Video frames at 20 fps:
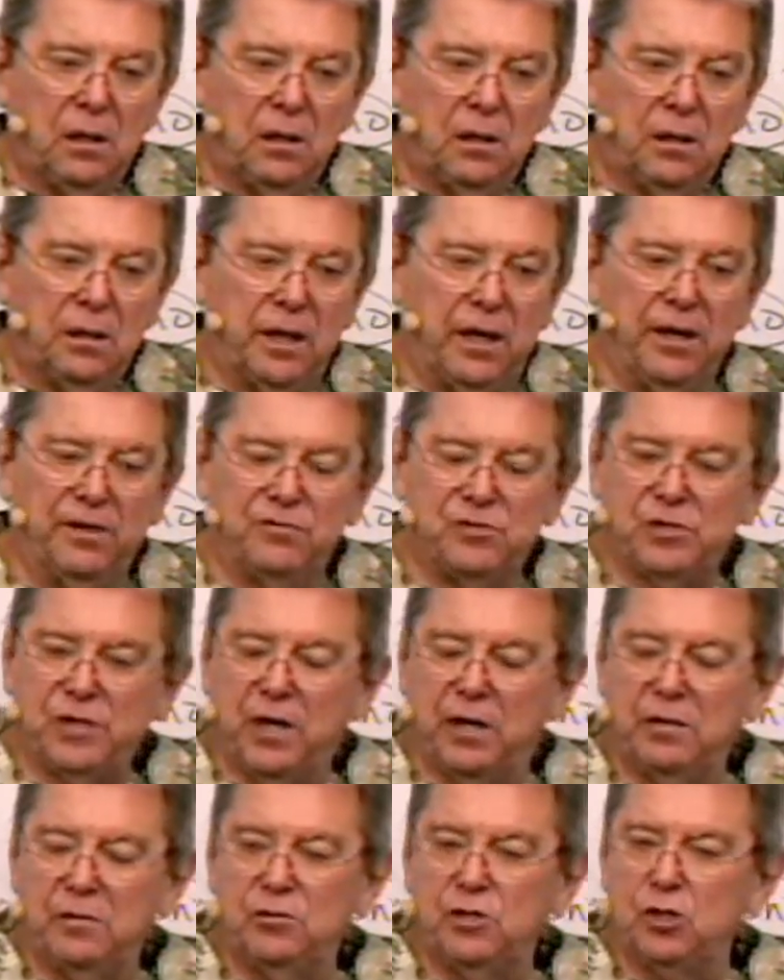They have
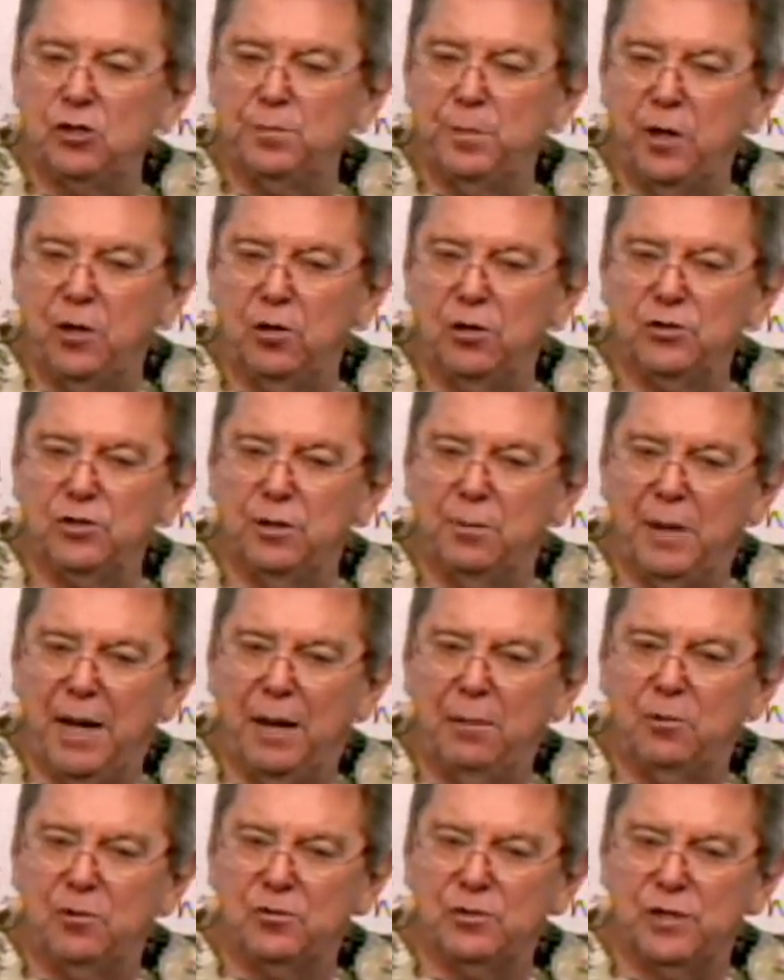said, just because the
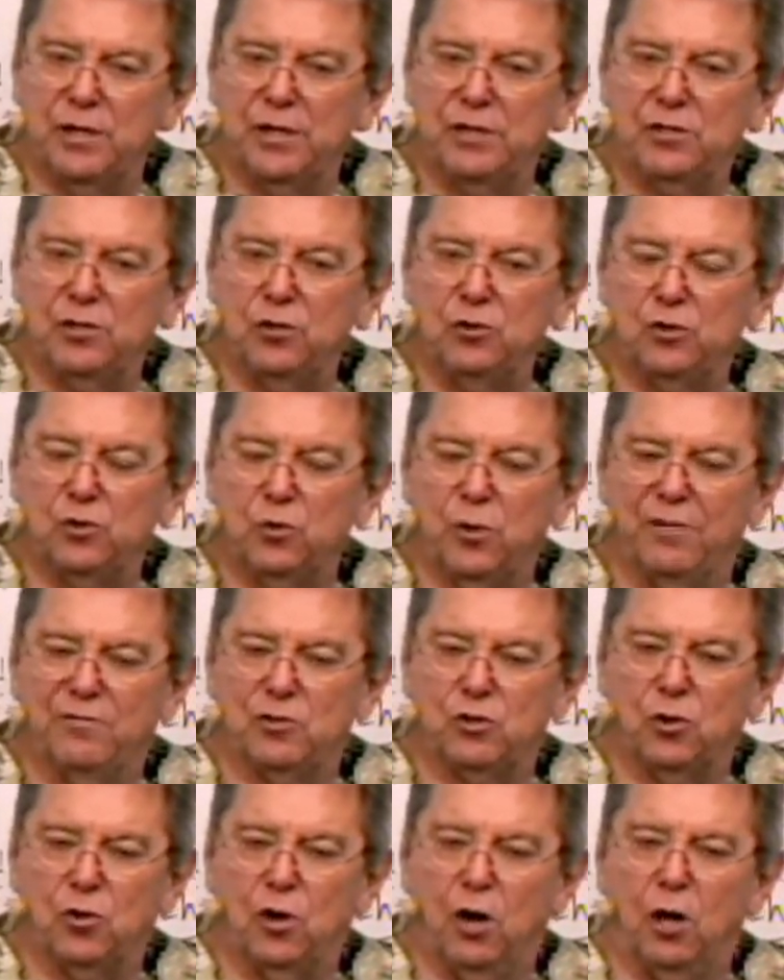Bible says, whosoever
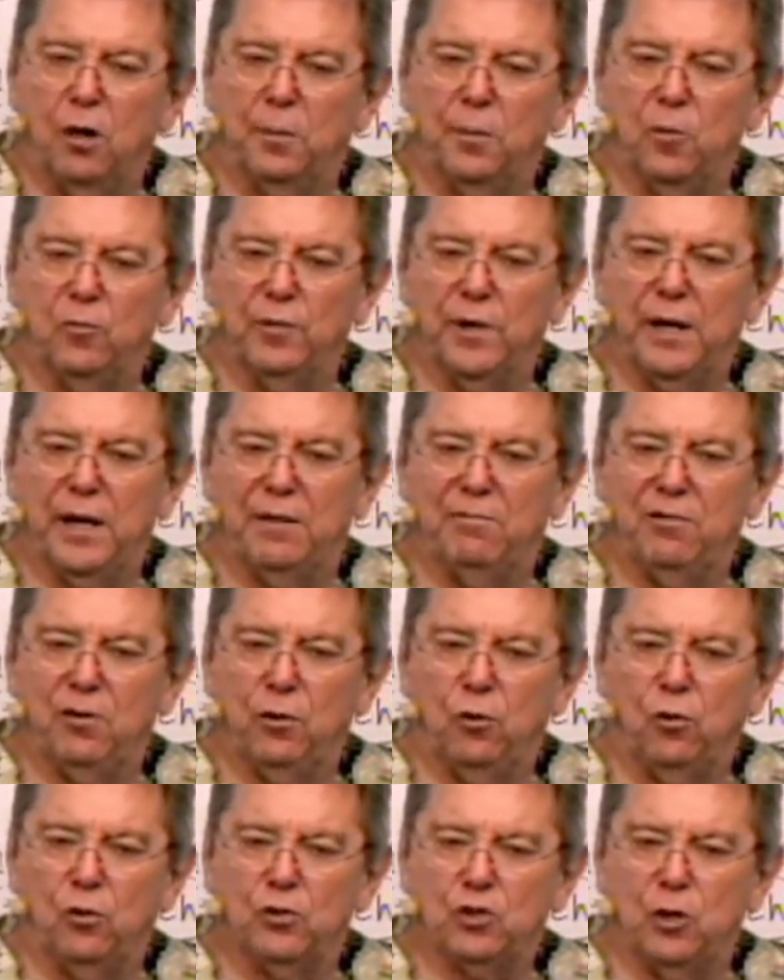shall call upon the name of the
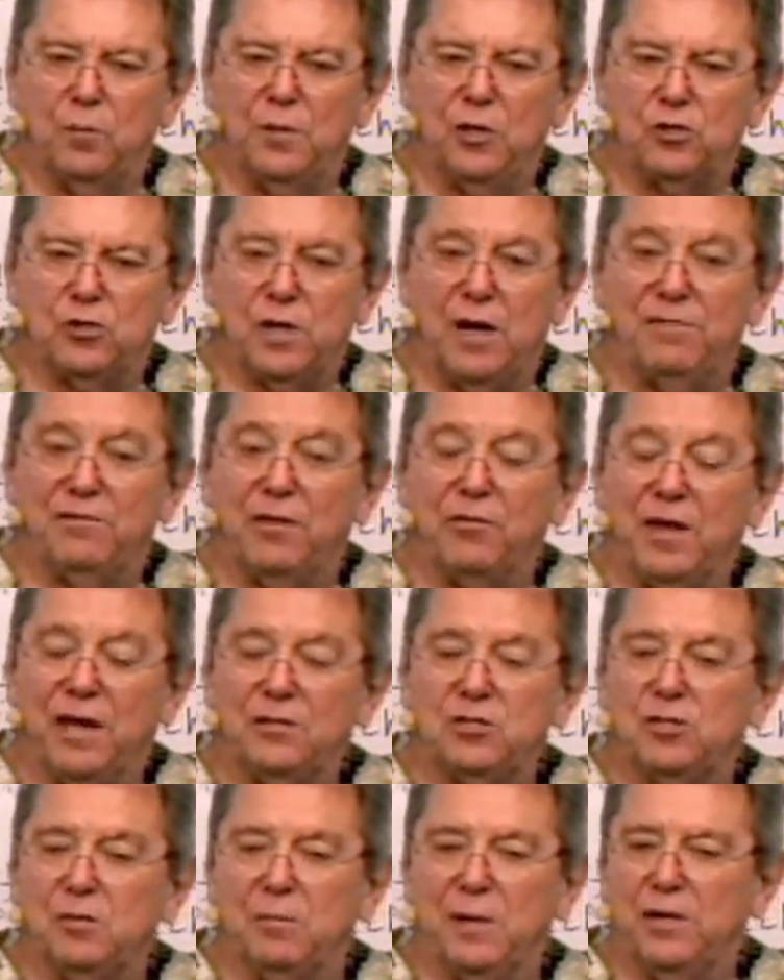Lord shall be saved, that
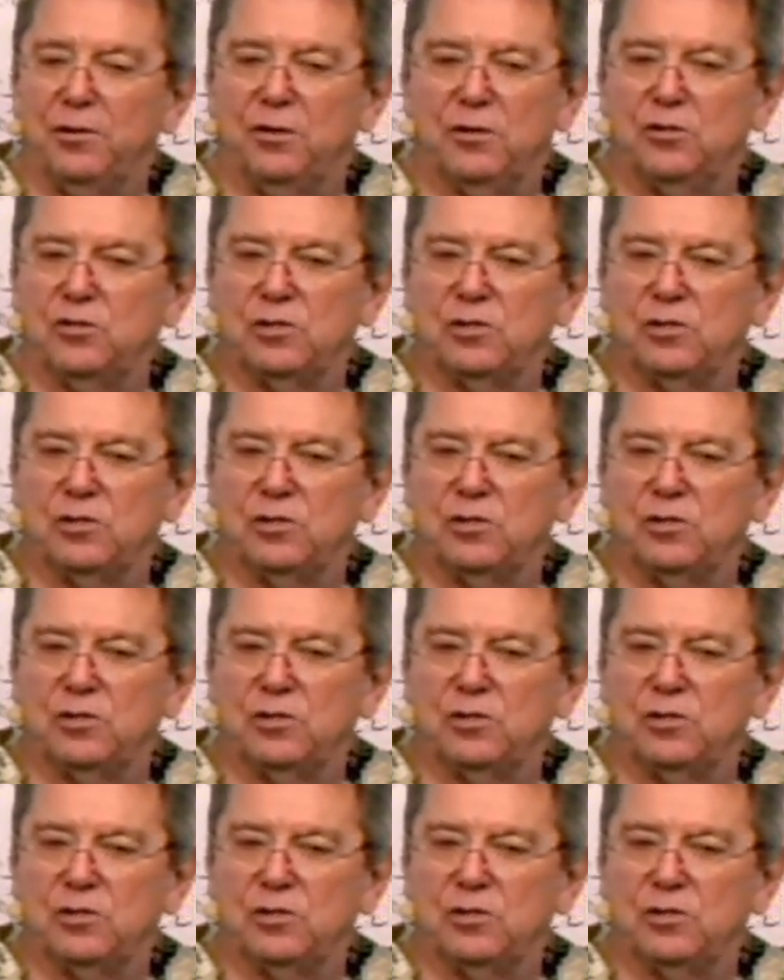that's the method of